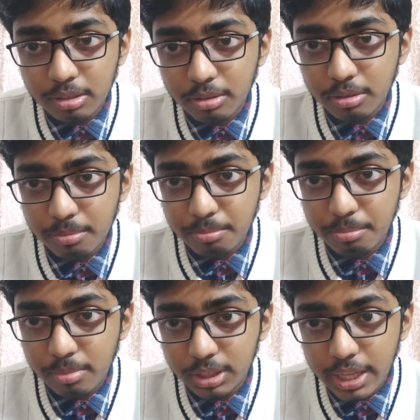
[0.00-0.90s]

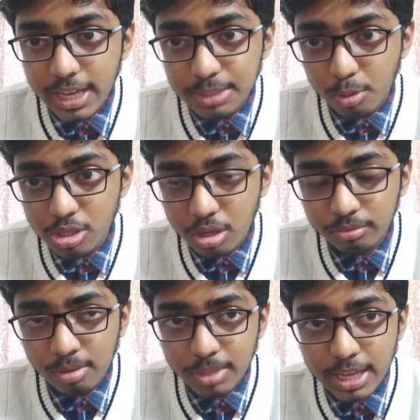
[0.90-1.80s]
the Higgs boson,
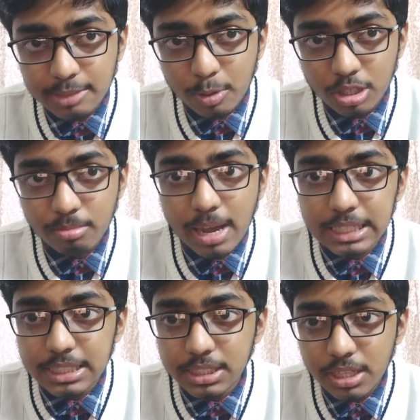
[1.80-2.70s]
from the Higgs boson,
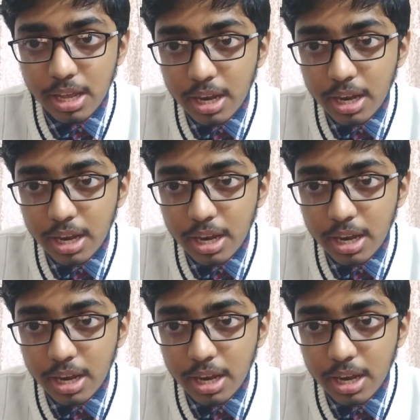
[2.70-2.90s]
mass is